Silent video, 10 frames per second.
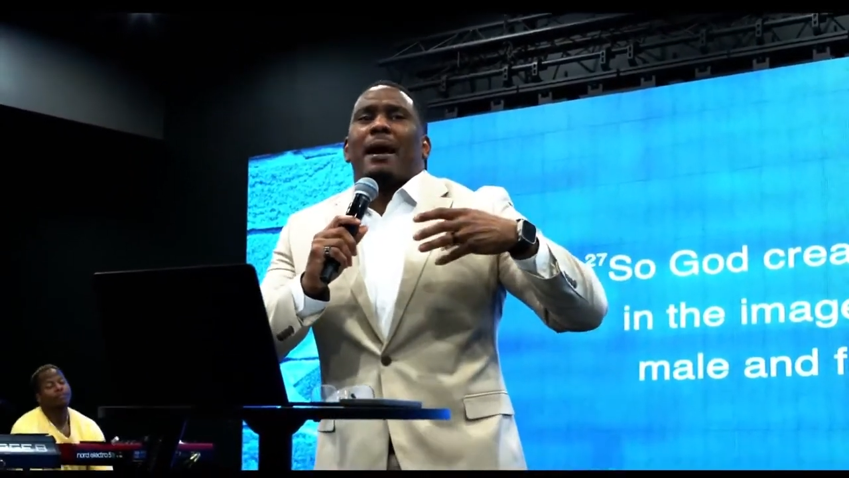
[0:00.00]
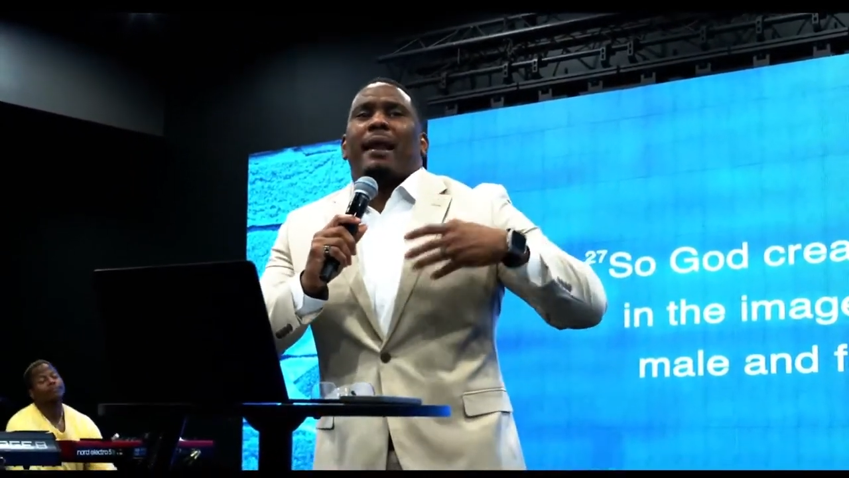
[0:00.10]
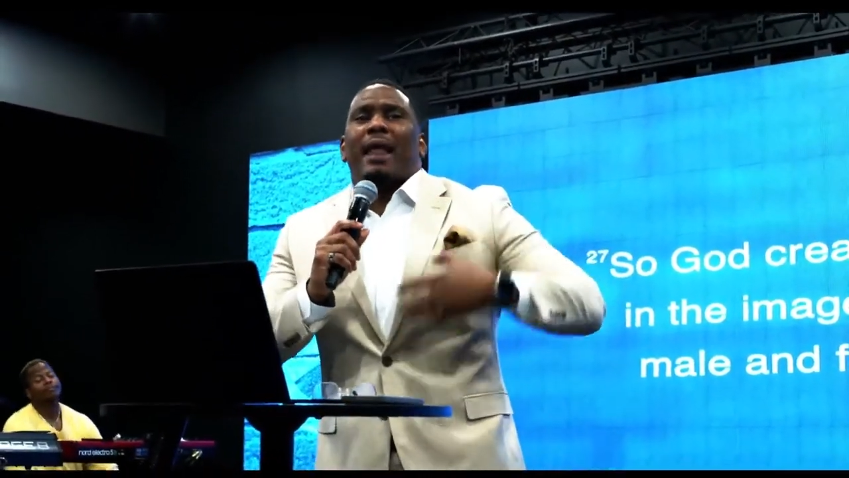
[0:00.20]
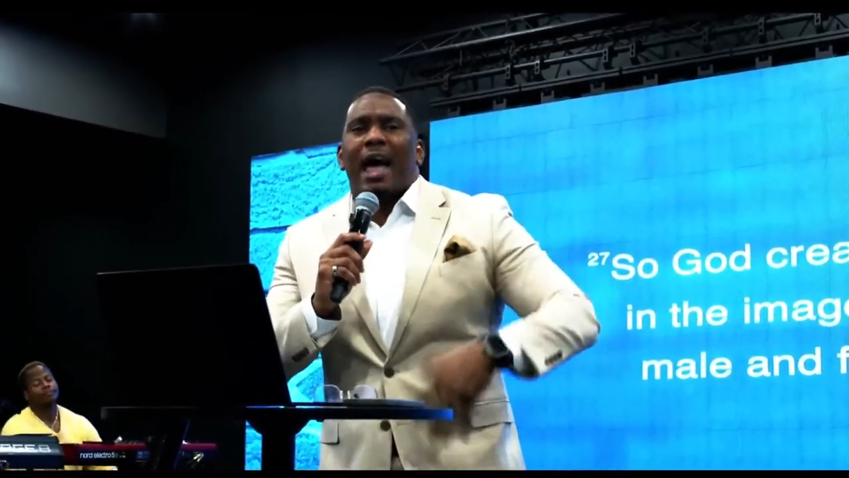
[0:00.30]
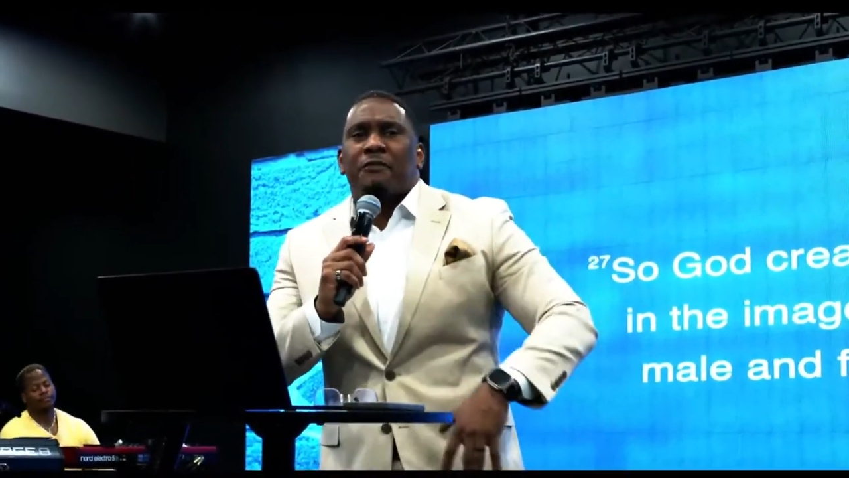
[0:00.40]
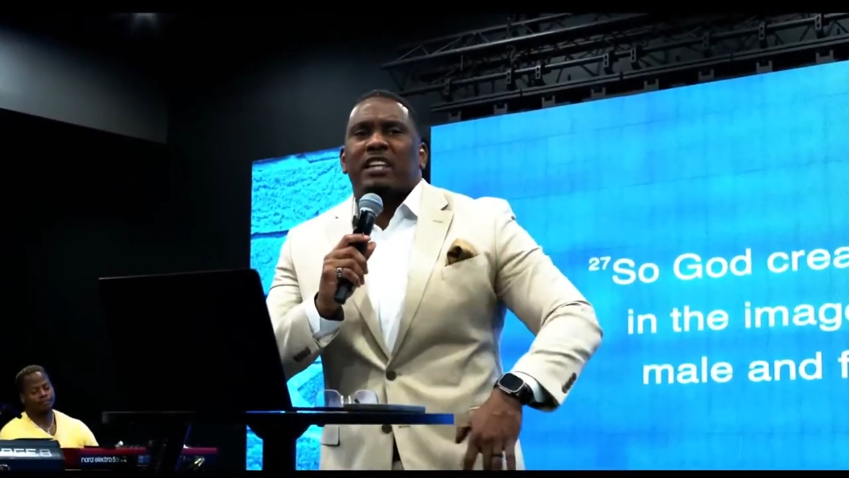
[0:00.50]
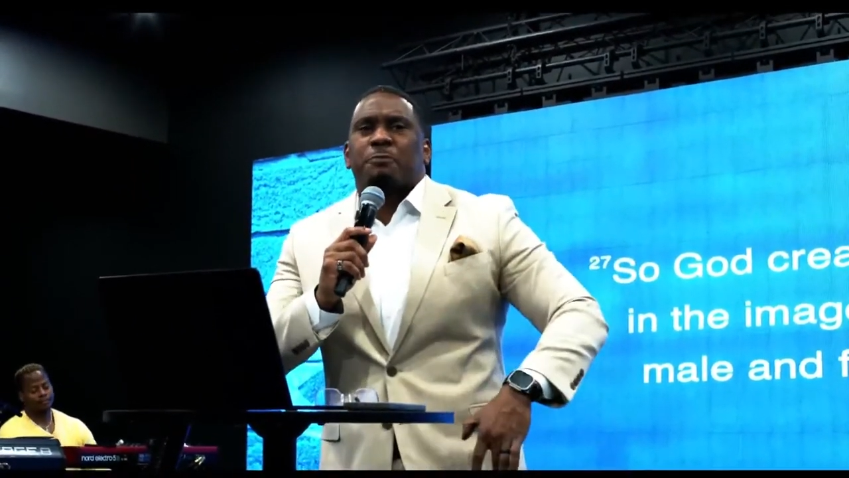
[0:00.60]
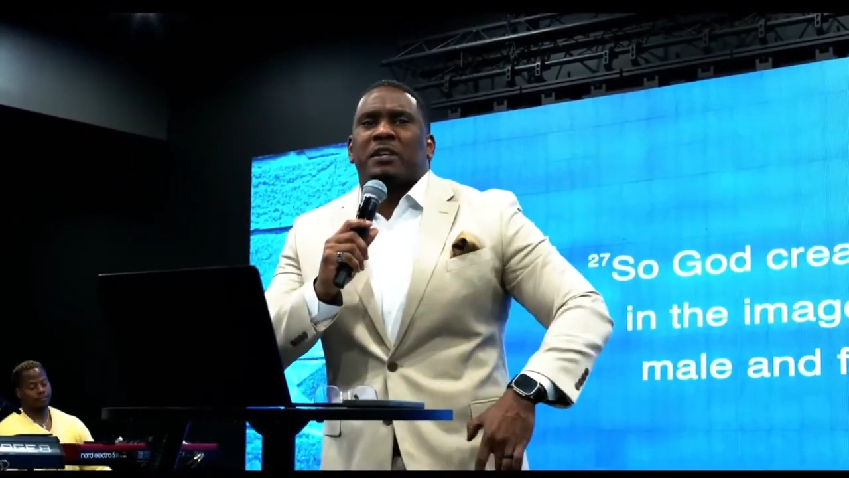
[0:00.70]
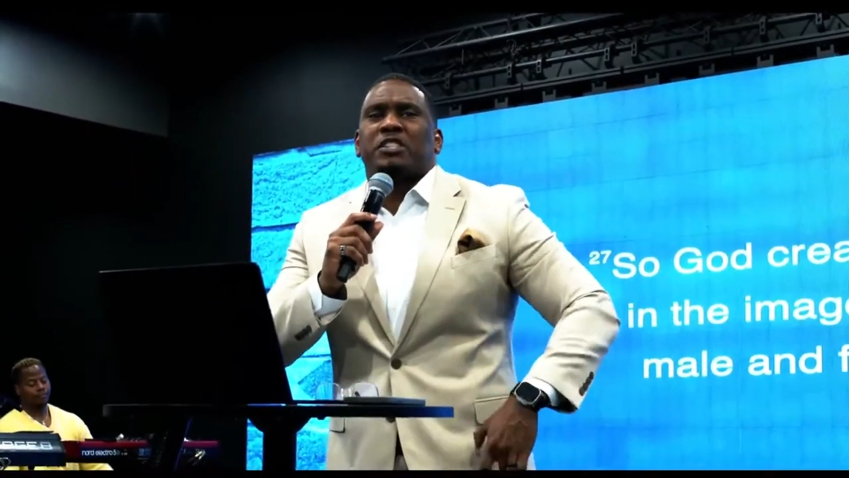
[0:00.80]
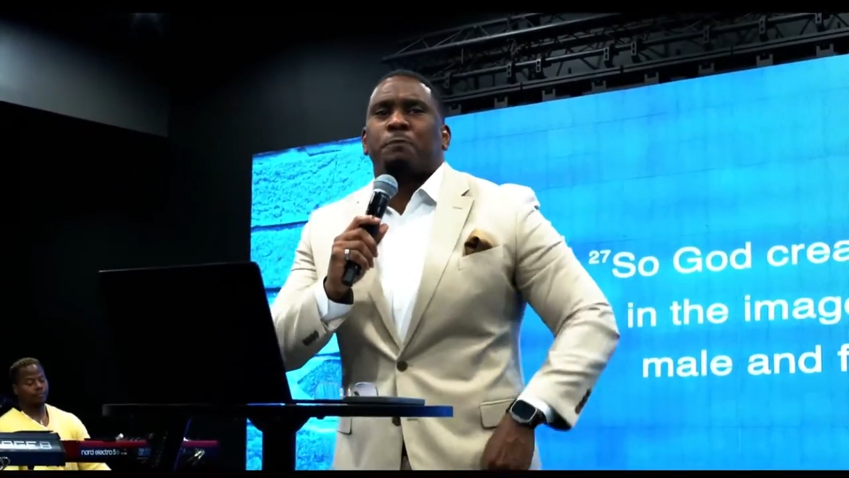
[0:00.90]
my life has
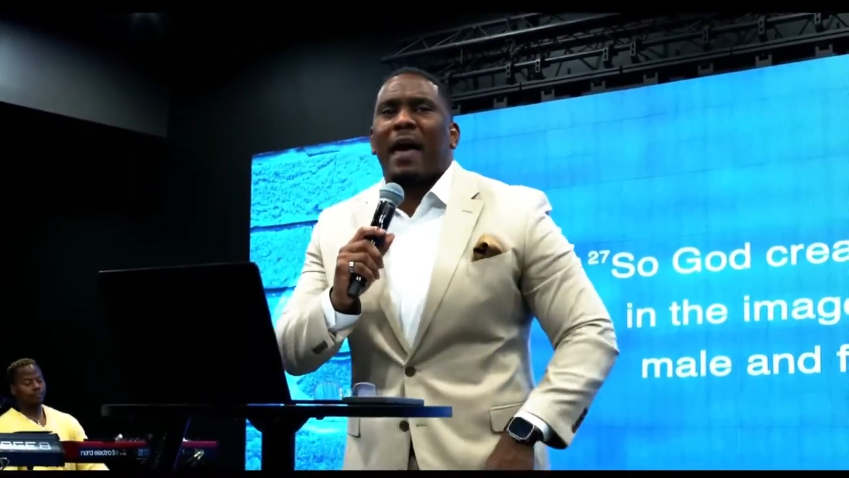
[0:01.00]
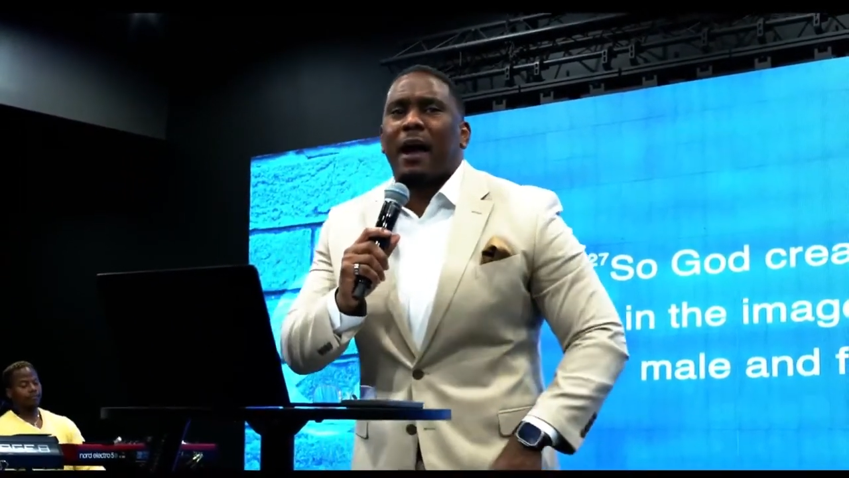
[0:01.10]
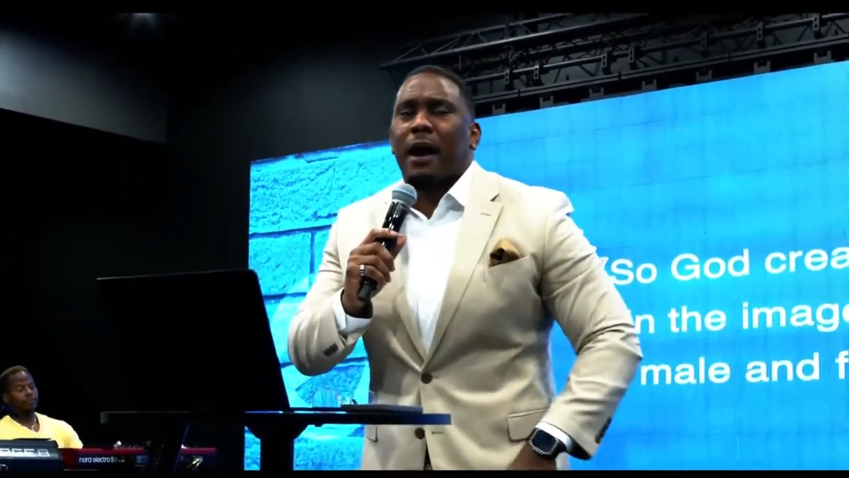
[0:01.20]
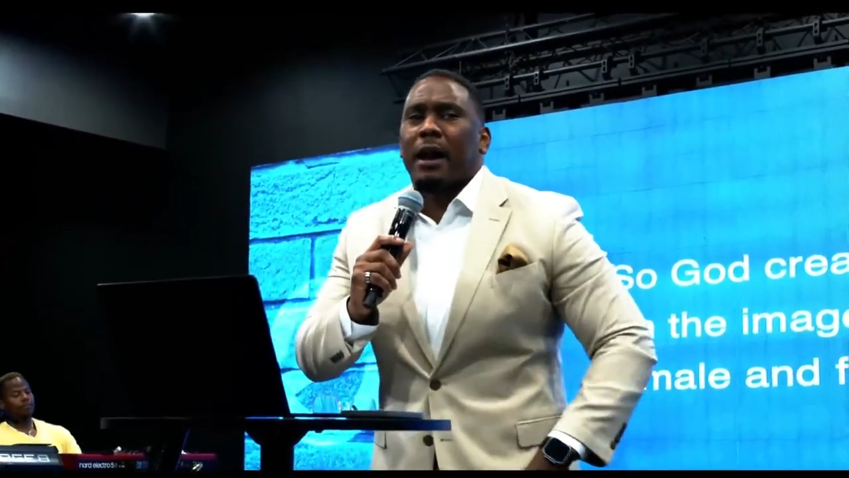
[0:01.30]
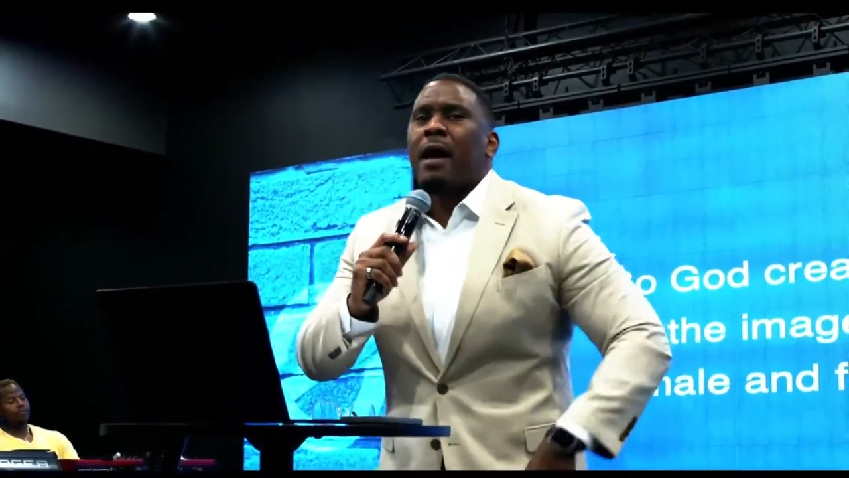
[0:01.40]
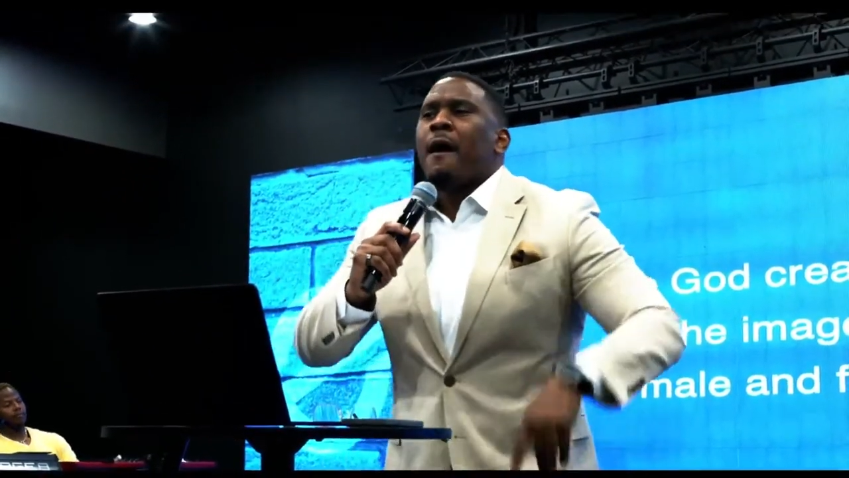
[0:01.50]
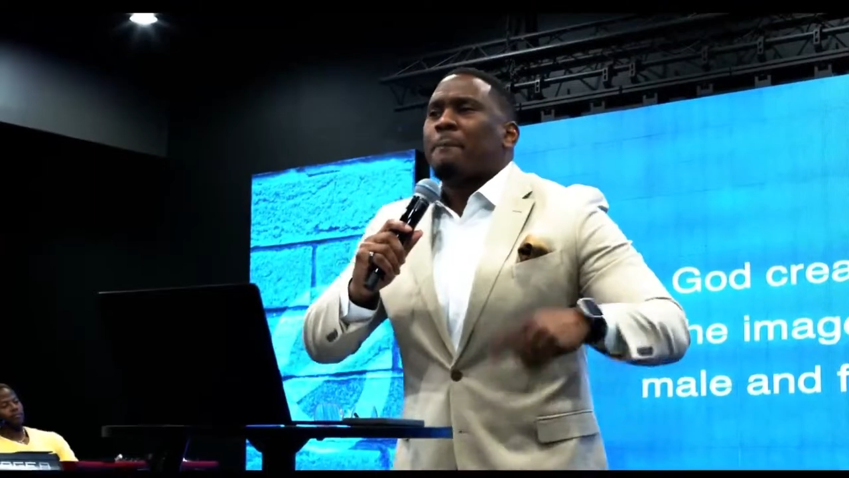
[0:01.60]
been spared,